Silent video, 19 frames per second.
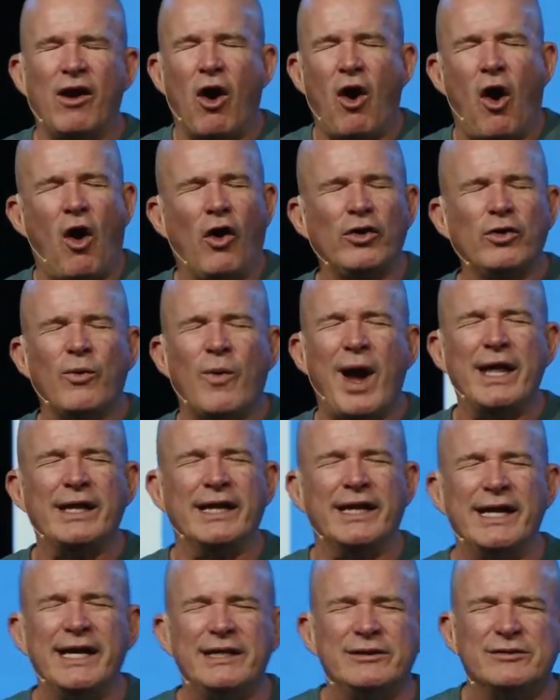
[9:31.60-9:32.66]
all the way
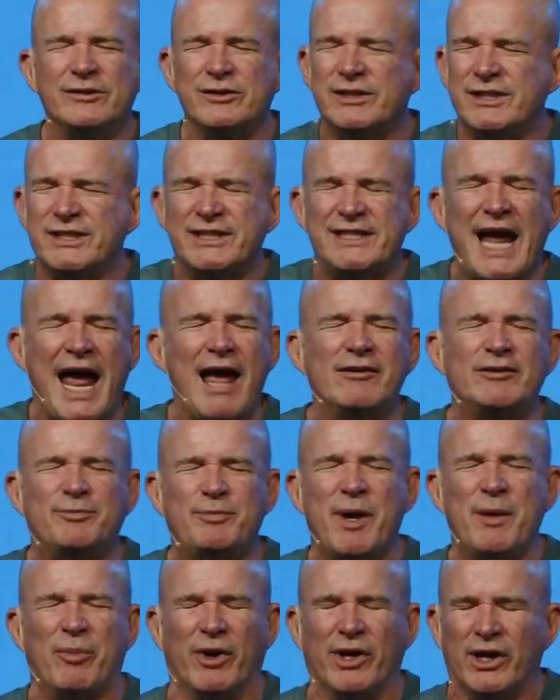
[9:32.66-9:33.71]
that he saves
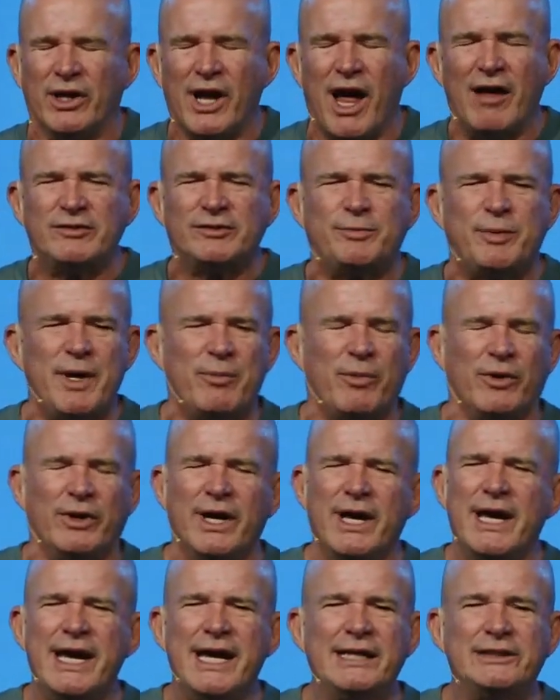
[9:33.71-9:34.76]
people and loves people,
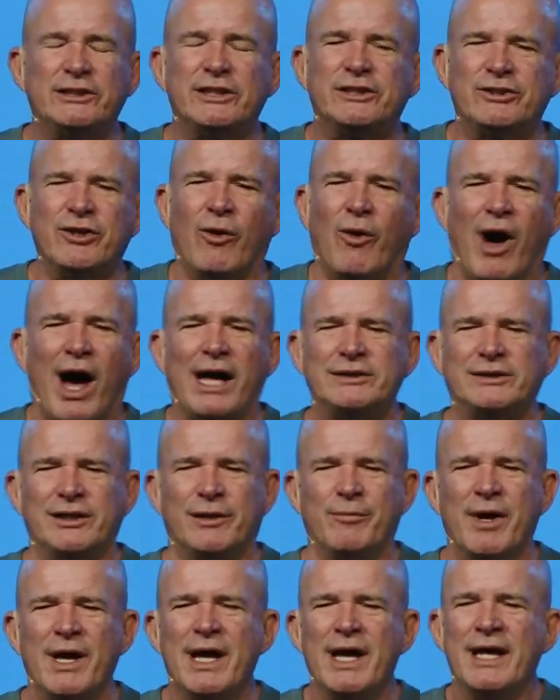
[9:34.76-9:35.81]
he's just so
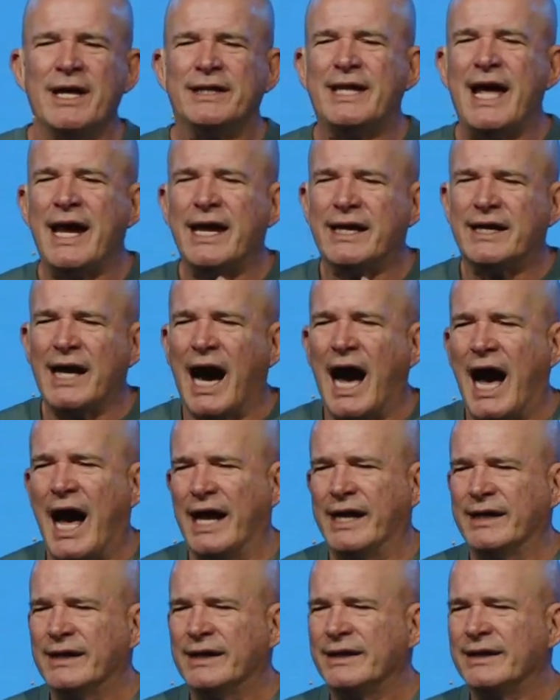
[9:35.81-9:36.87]
awesome. Thank
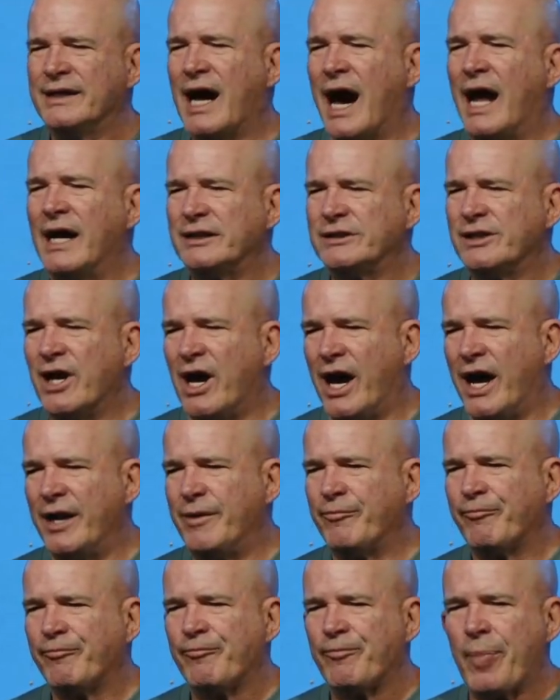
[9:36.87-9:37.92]
God, God is God.
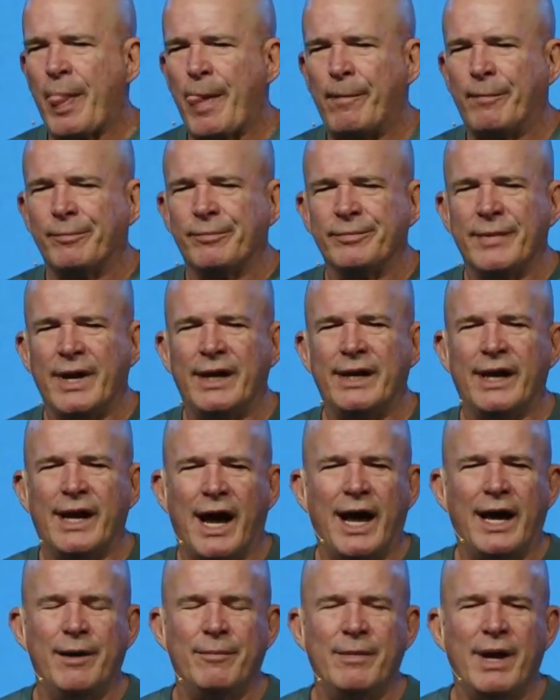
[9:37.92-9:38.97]
And that
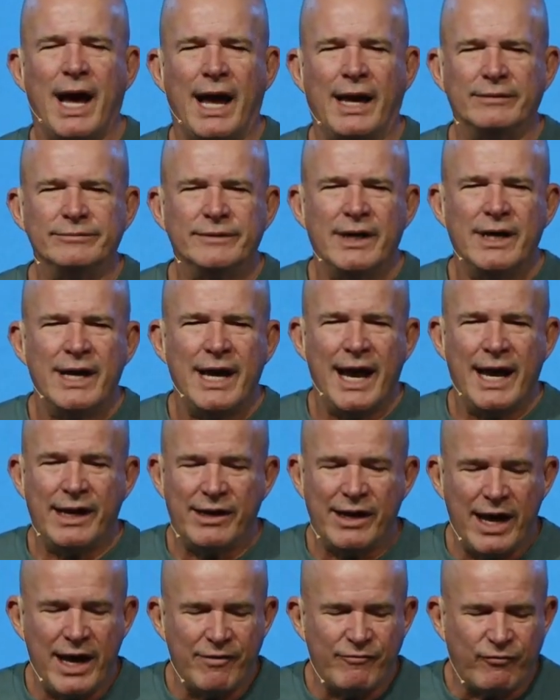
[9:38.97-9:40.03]
I am not.
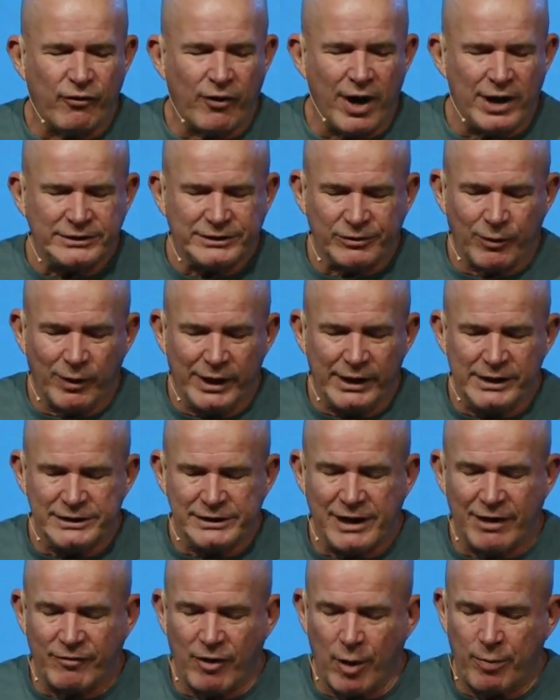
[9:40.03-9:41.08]
And for us to really
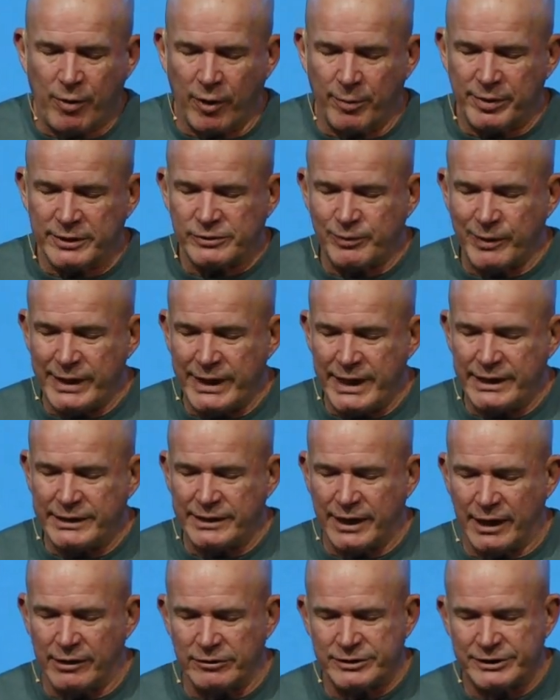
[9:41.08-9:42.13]
discover our purpose, we need
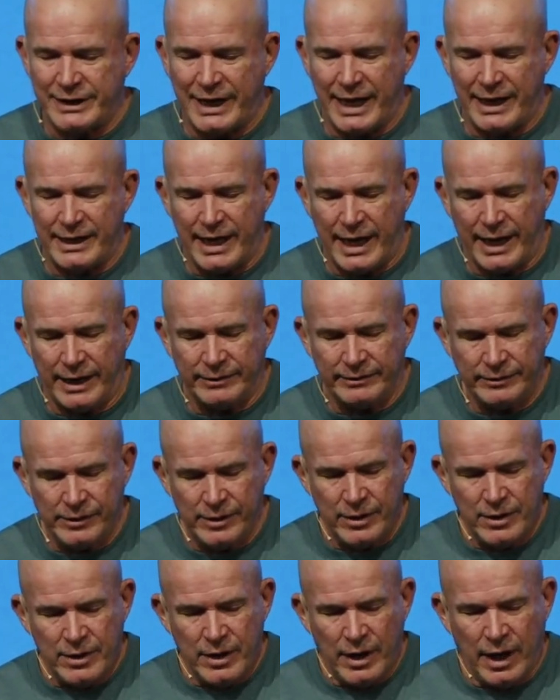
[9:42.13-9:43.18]
to understand
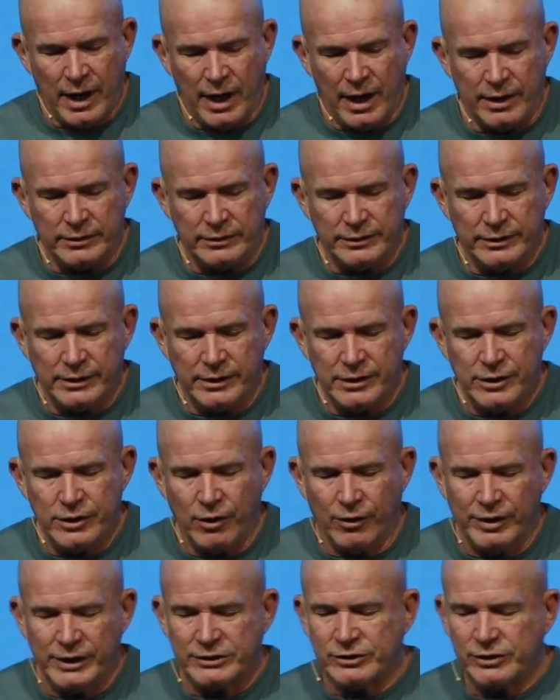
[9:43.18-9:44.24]
that. You
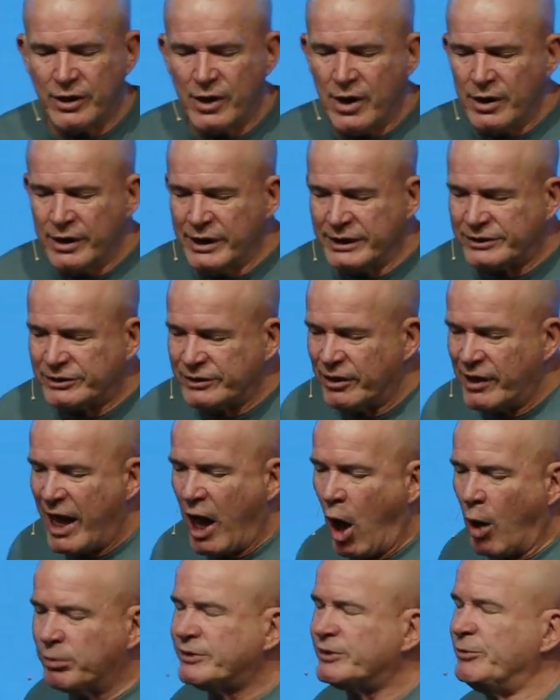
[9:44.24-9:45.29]
know, this
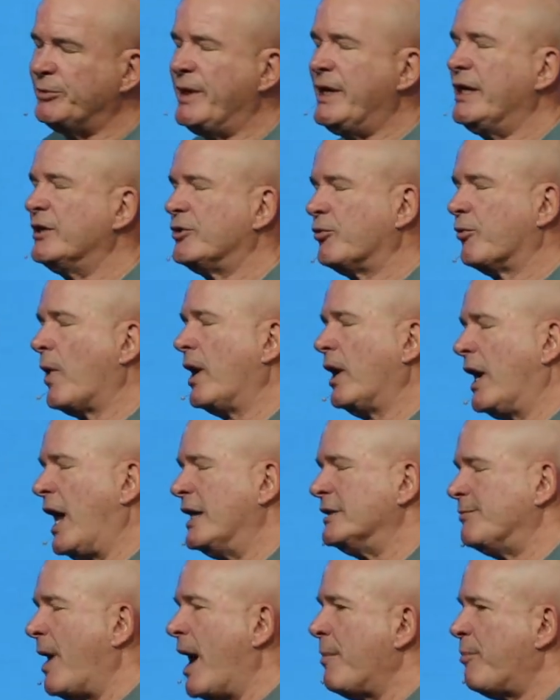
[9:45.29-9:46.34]
helps me to
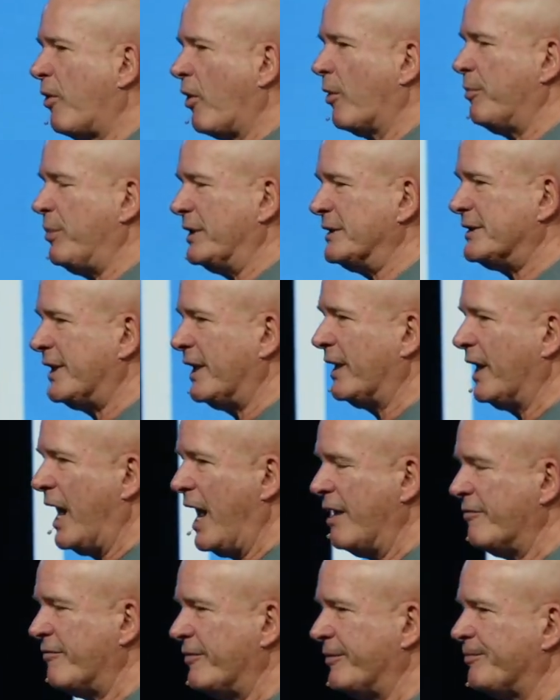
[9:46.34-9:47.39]
realize my purpose in
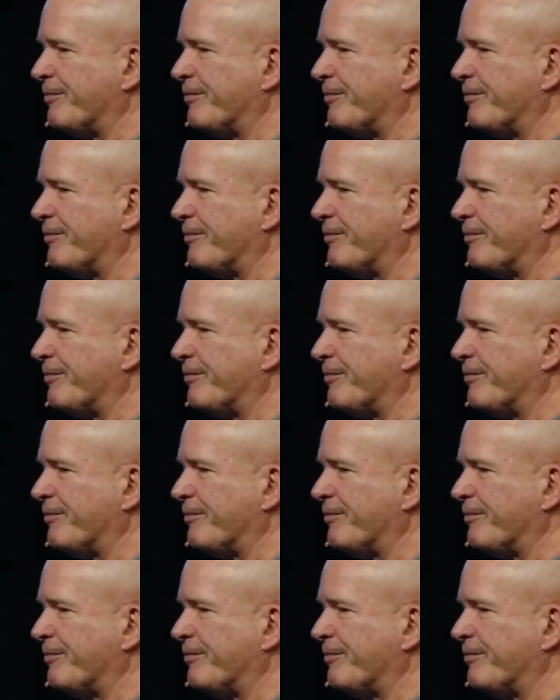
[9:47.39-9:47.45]
life.